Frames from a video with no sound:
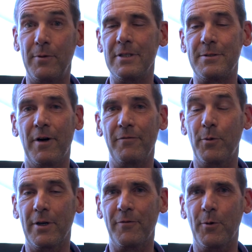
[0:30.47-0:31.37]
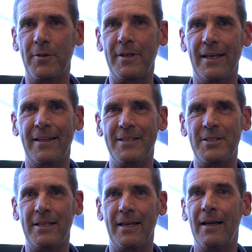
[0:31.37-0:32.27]
This is my 44th year
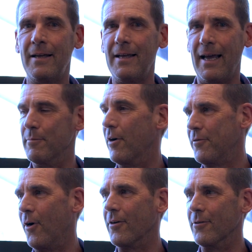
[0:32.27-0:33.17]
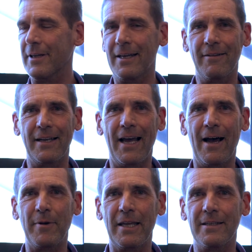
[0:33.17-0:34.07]
this year, and my final year in the
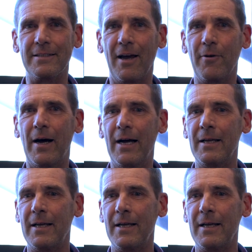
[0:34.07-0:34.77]
Army, and so